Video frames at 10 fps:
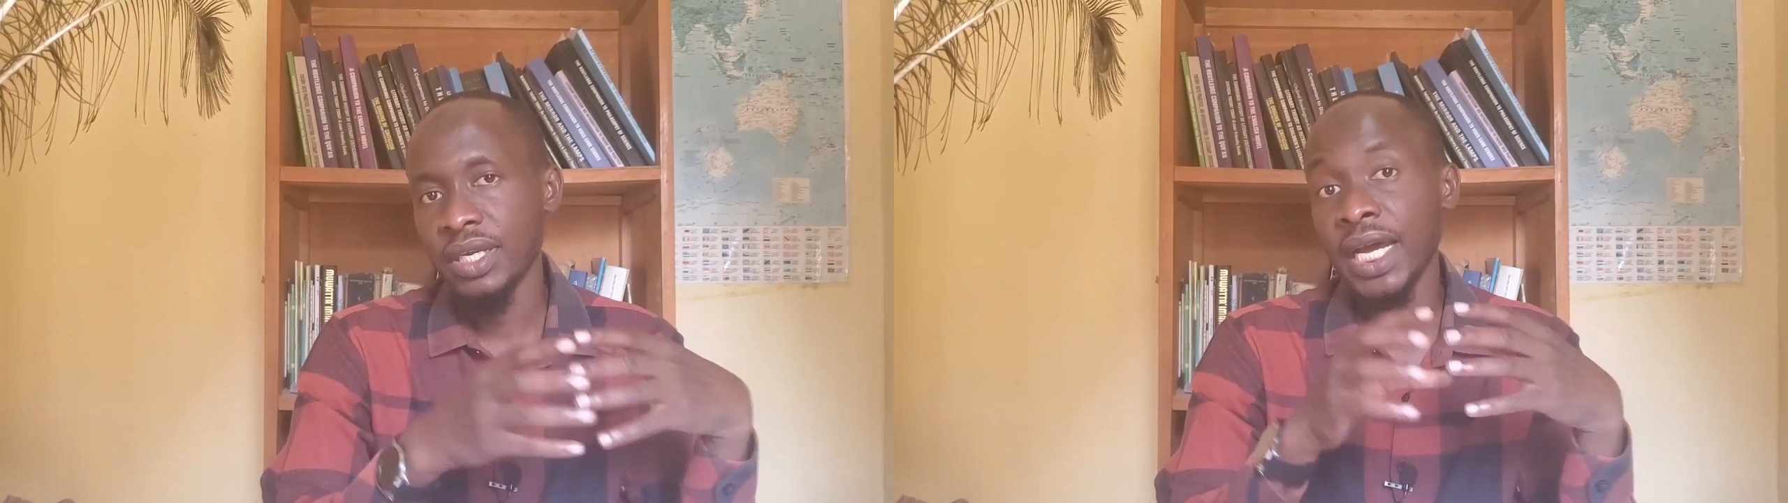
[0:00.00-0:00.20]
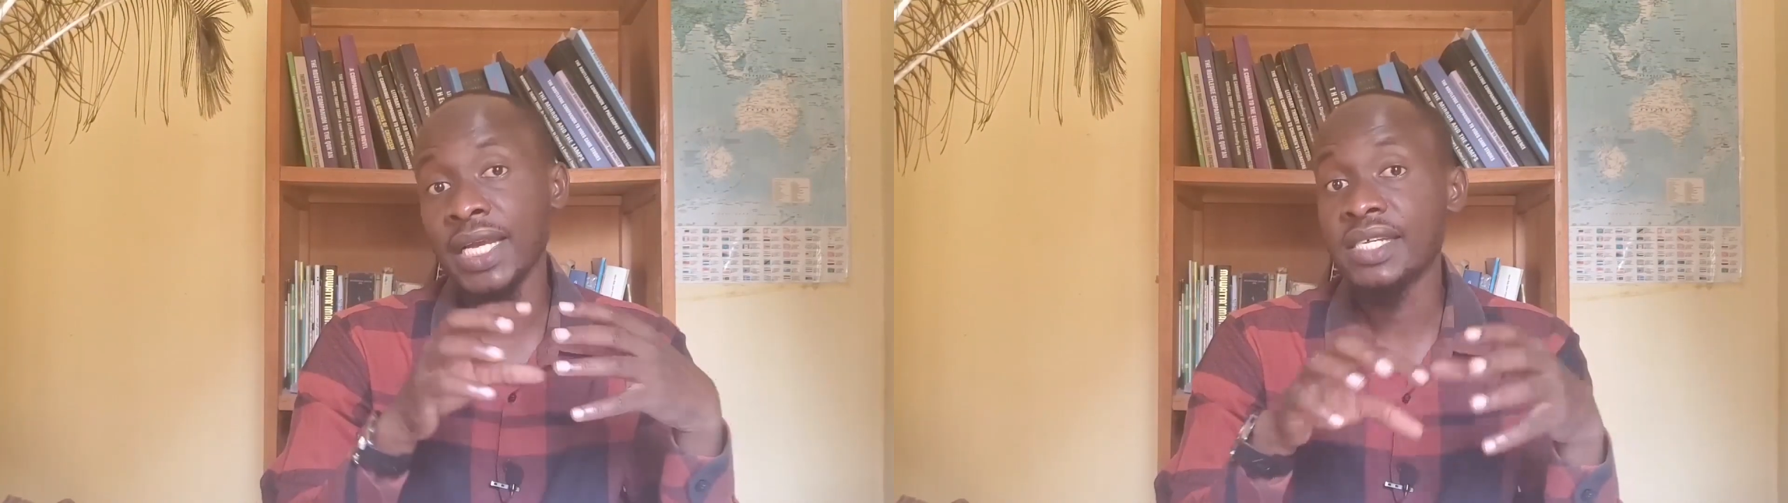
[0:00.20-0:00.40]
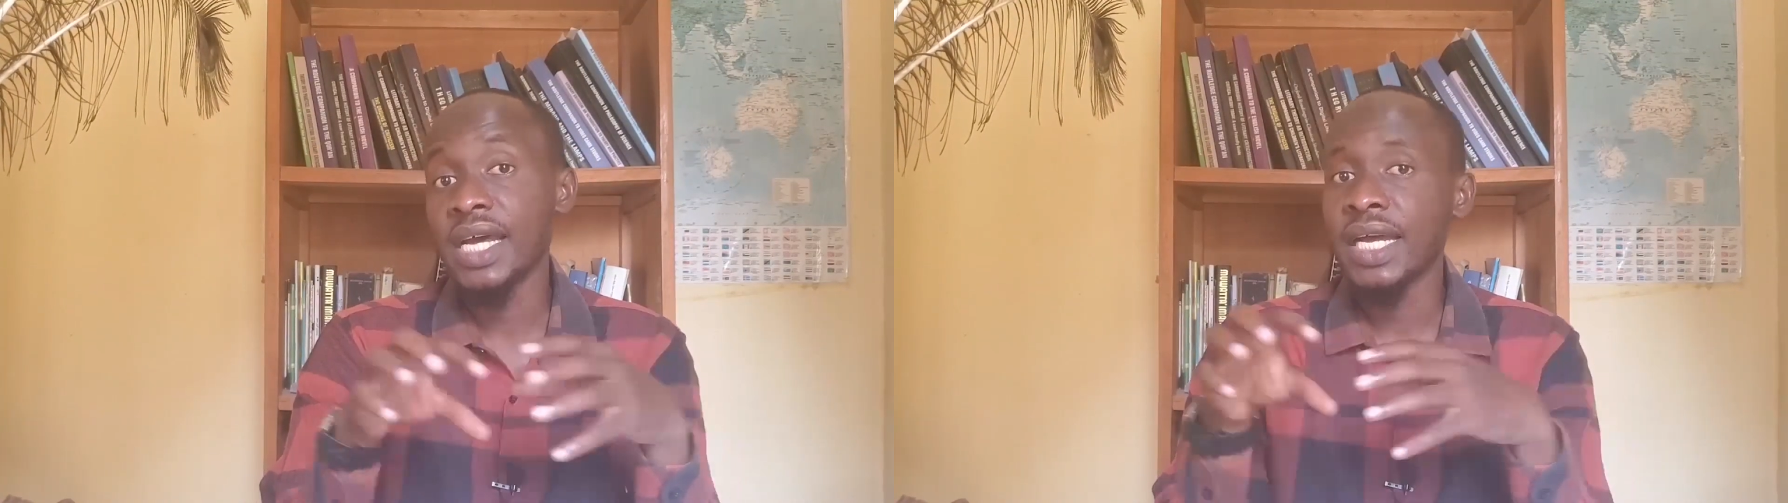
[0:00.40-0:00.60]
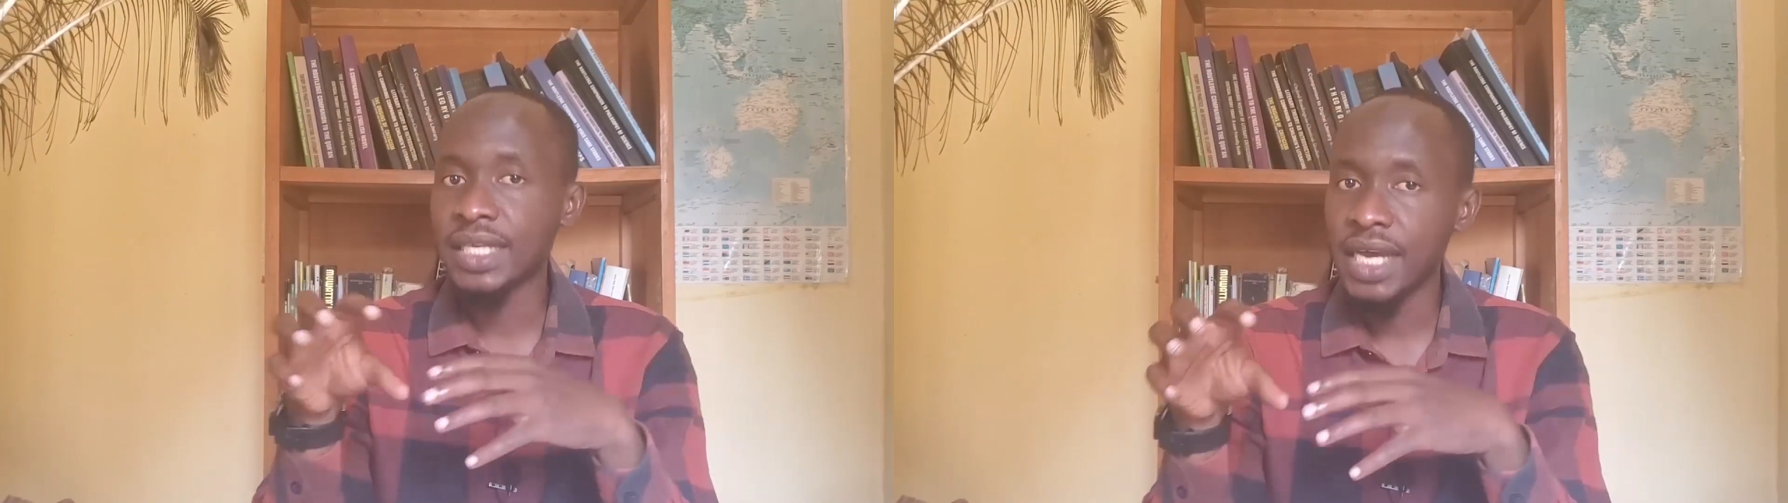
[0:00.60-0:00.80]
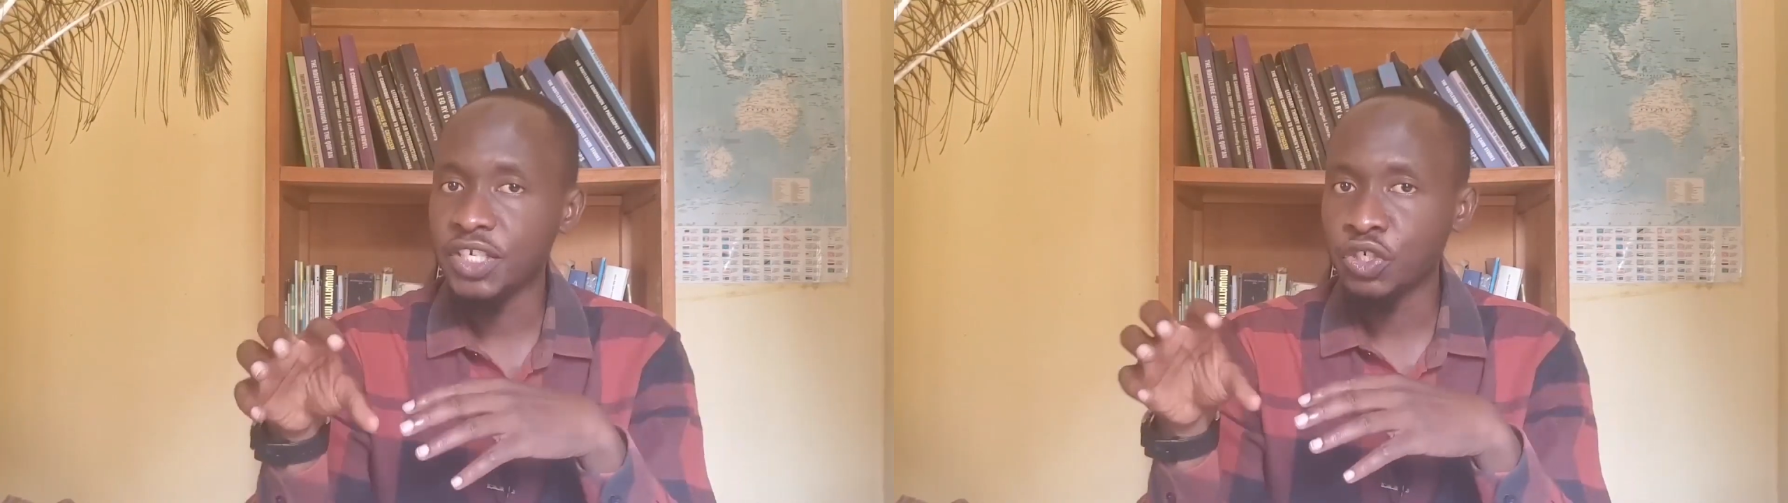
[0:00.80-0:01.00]
that is
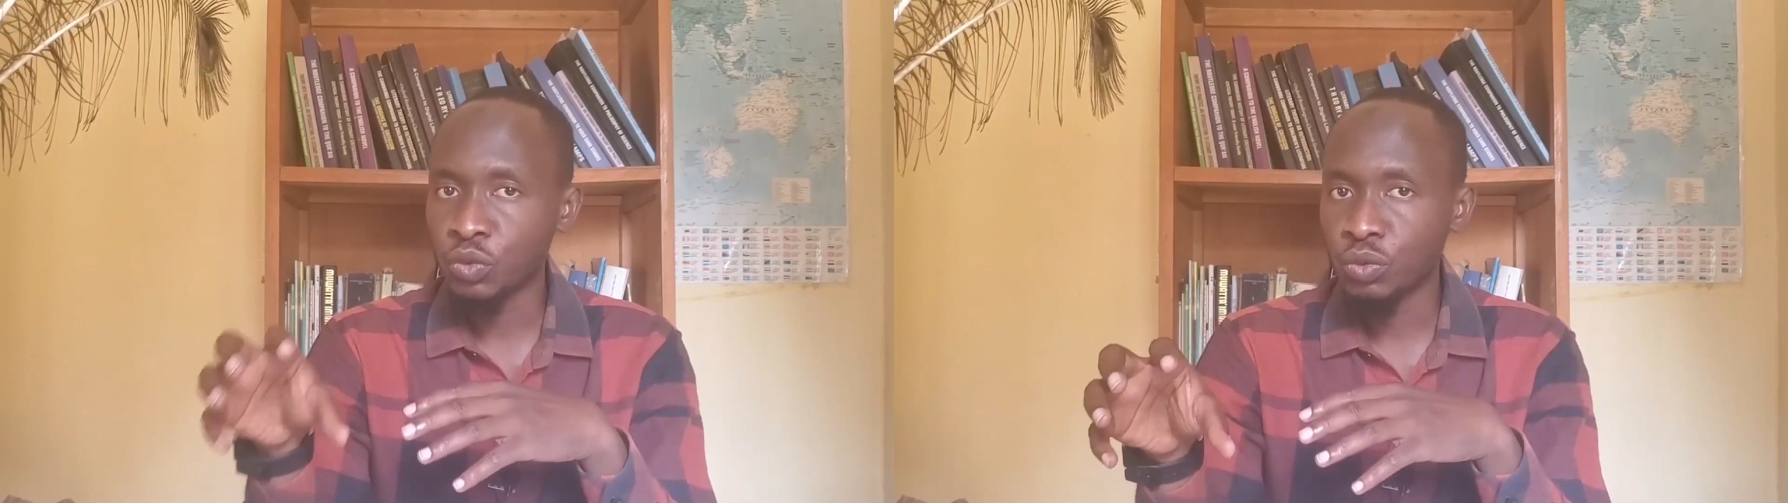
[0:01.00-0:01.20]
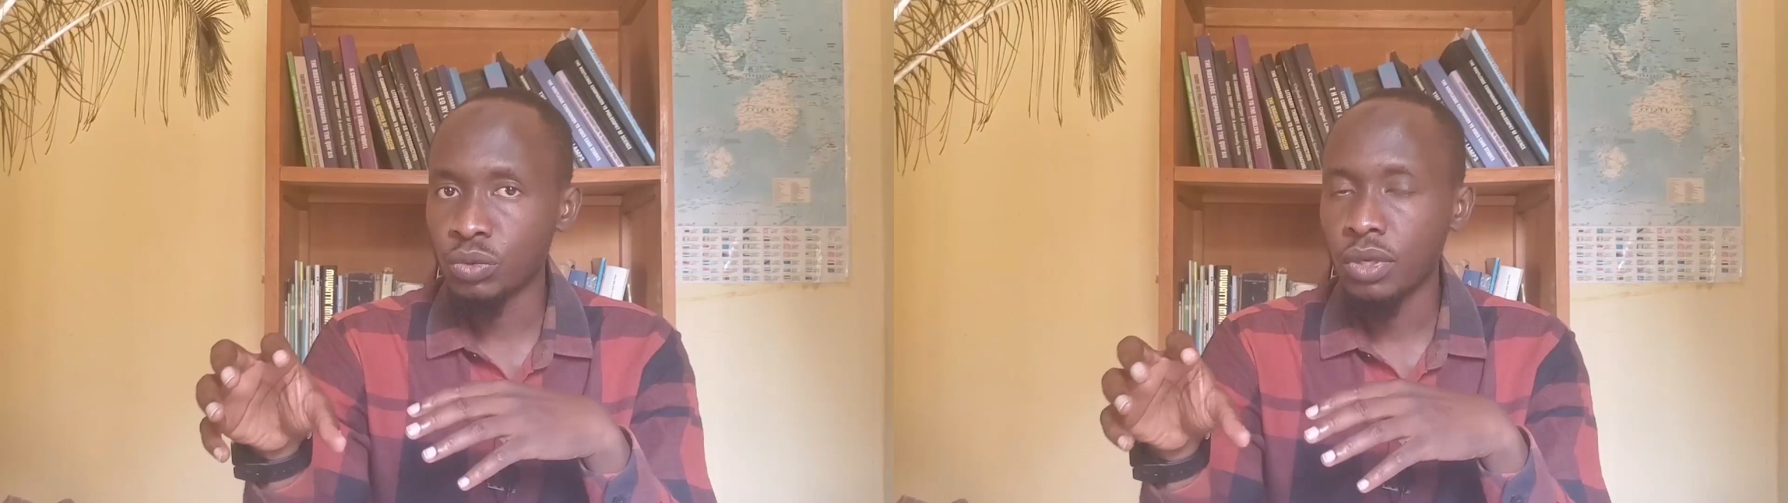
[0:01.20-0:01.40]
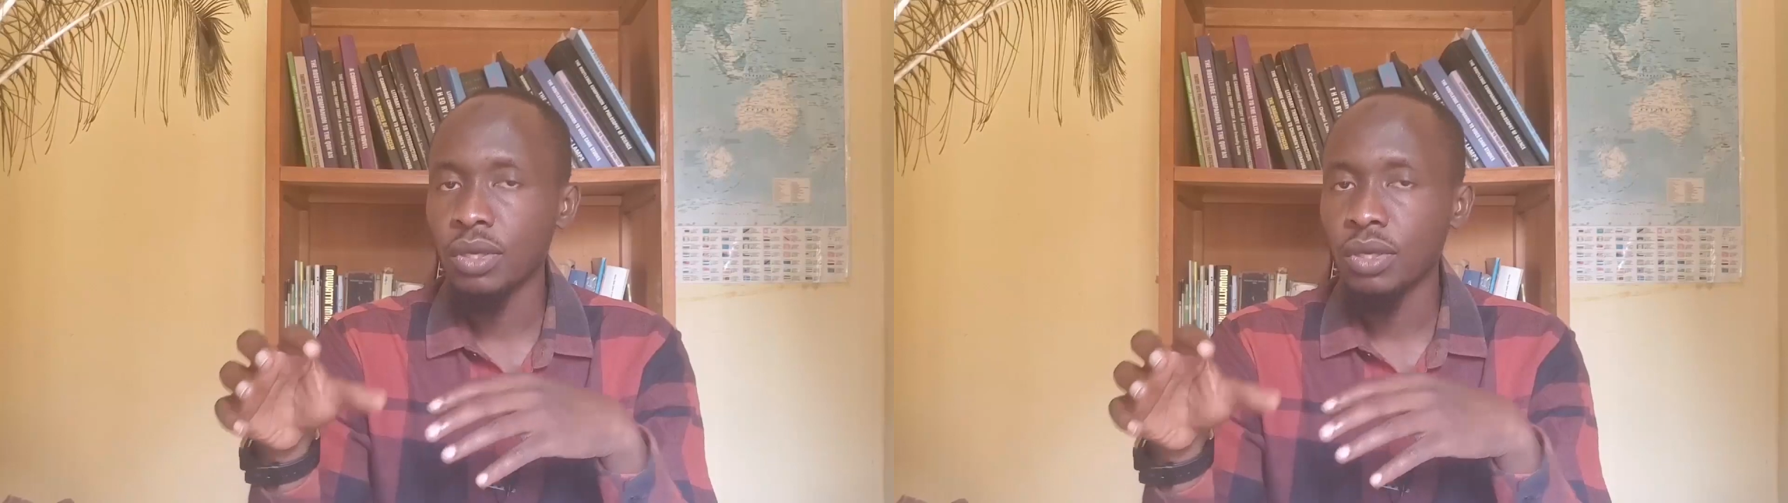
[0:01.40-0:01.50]
attached to.